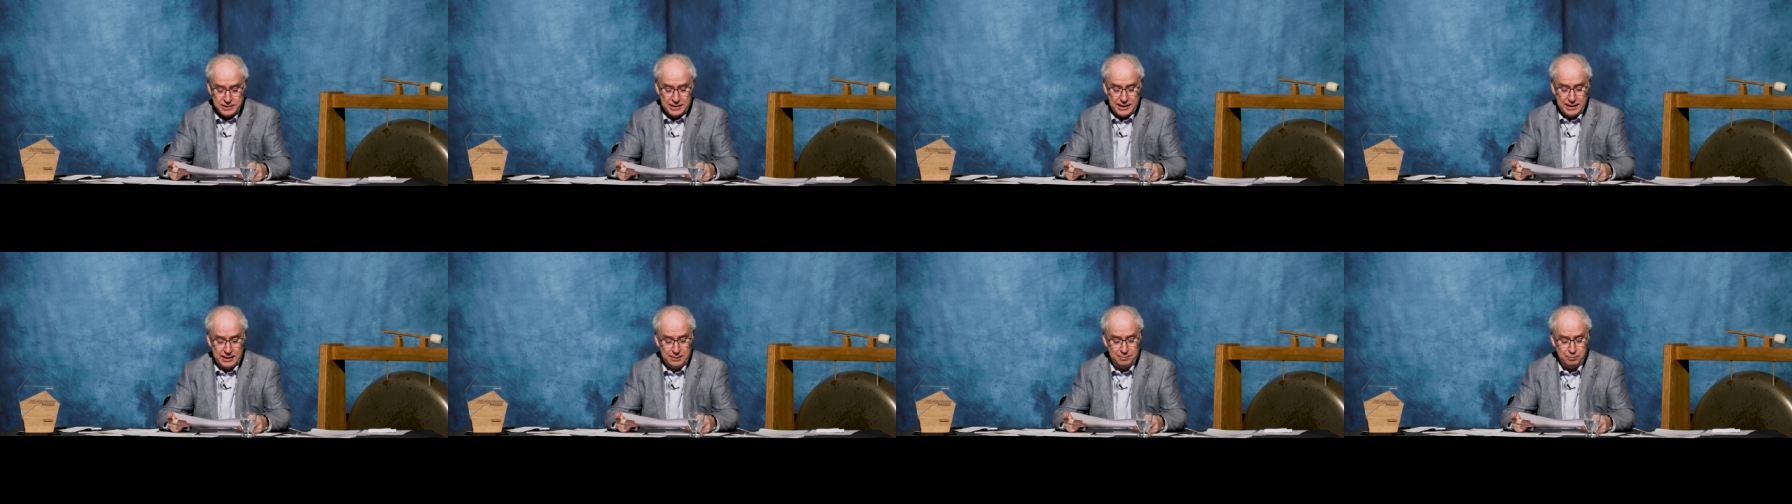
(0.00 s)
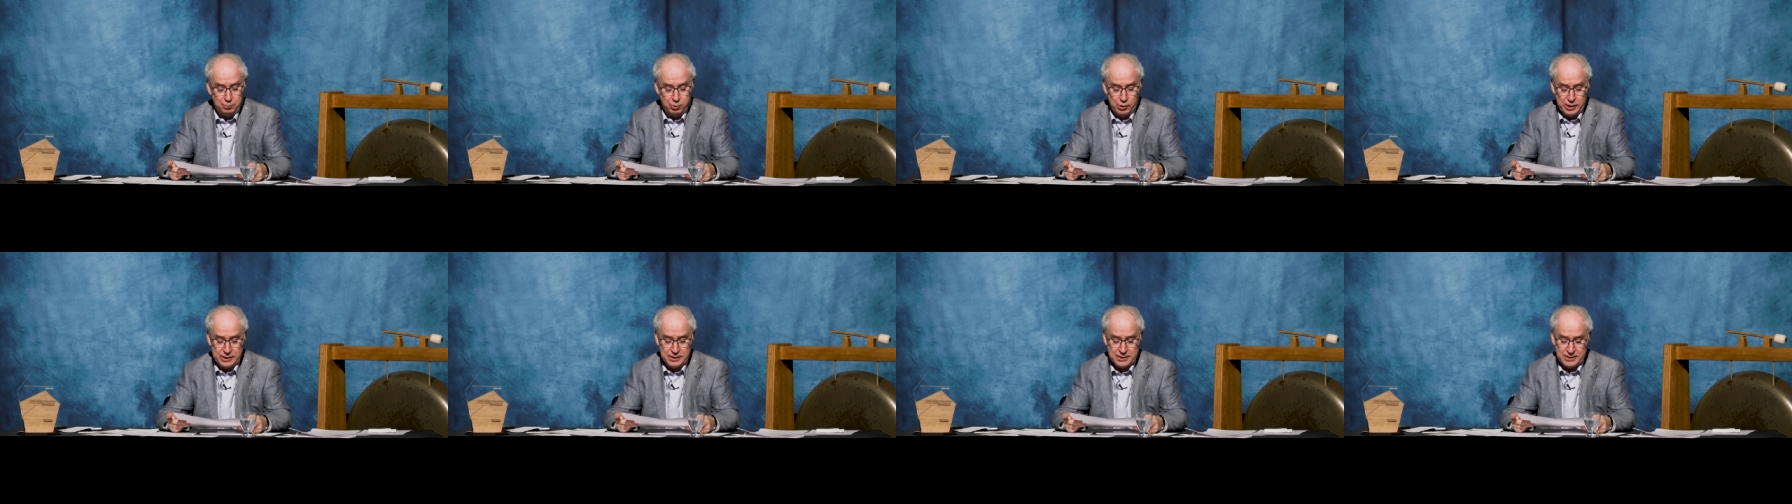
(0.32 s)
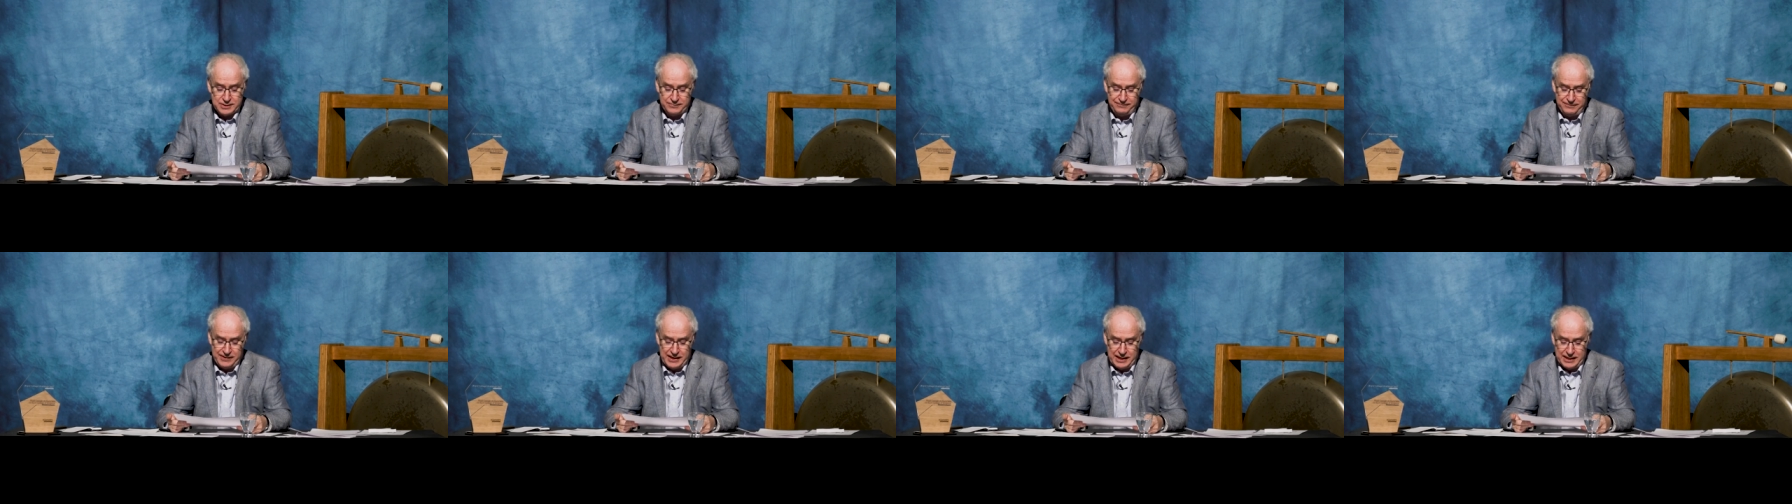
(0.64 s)
did
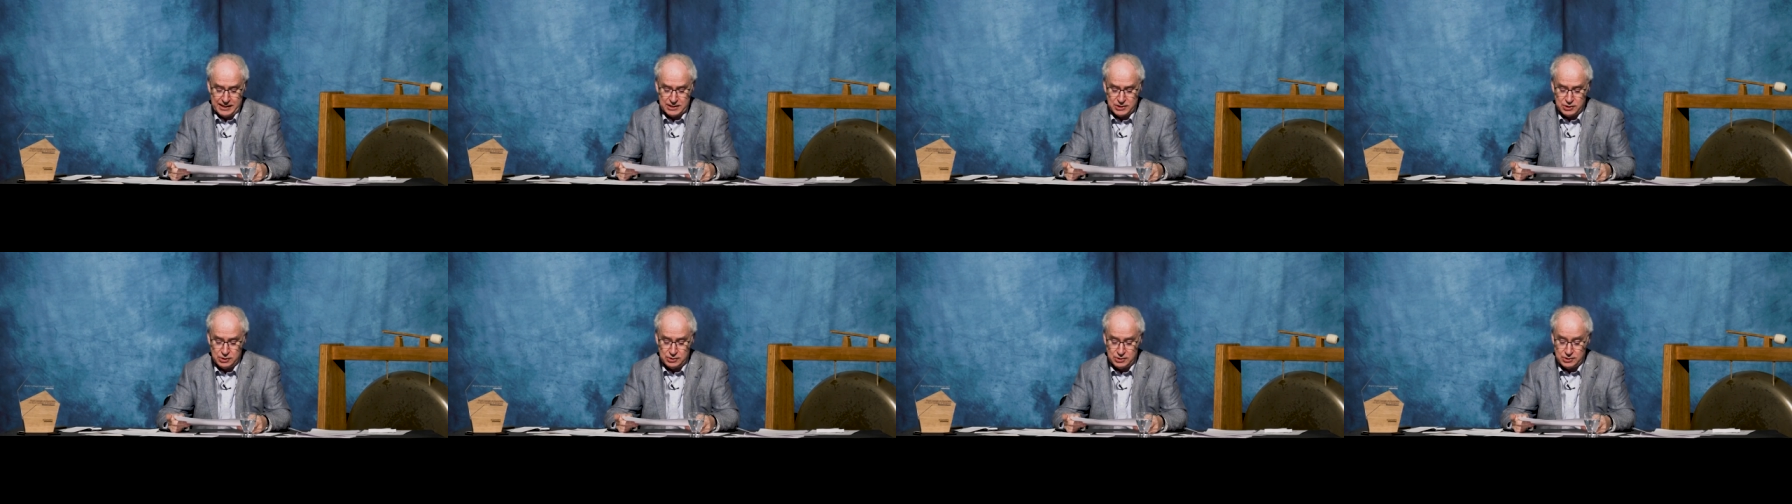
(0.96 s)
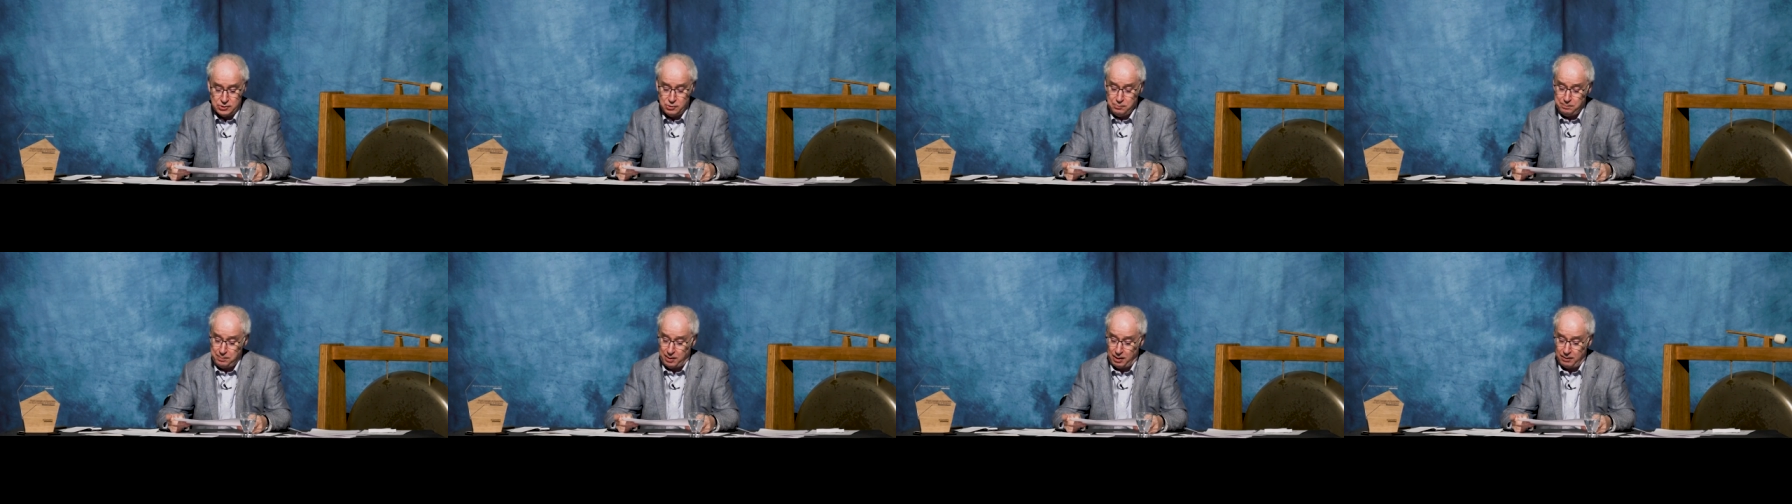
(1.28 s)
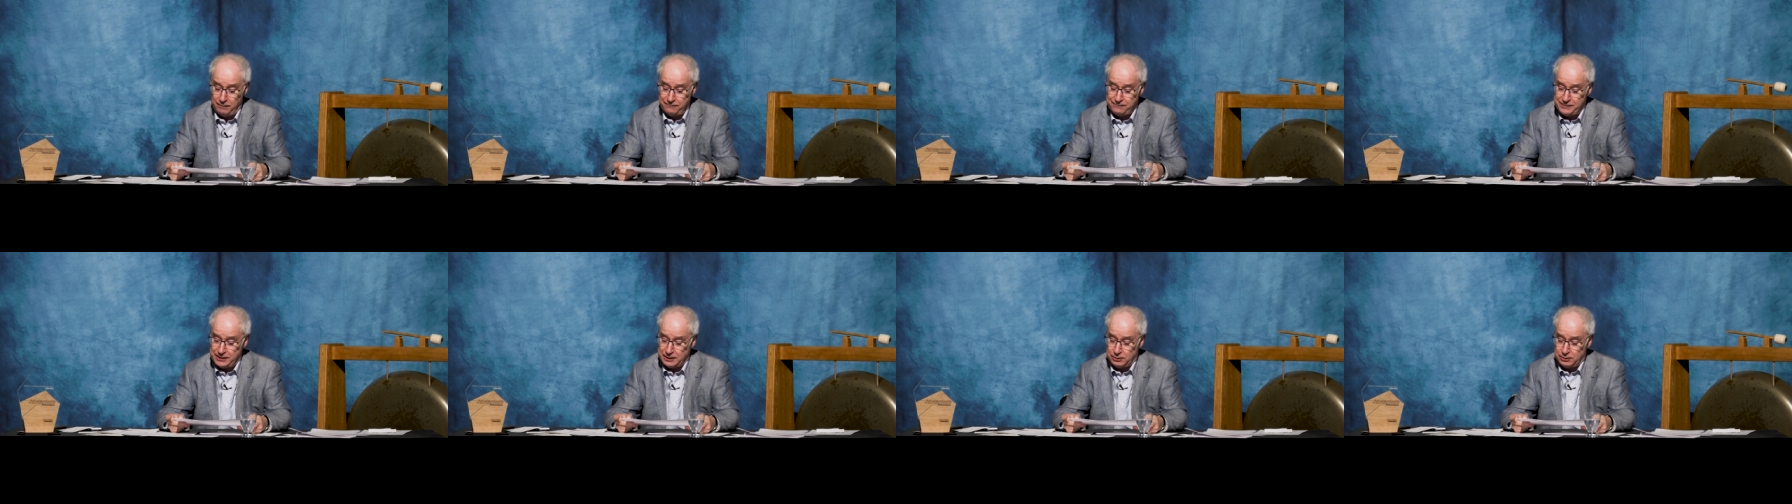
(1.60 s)
Prince Felix Yusupov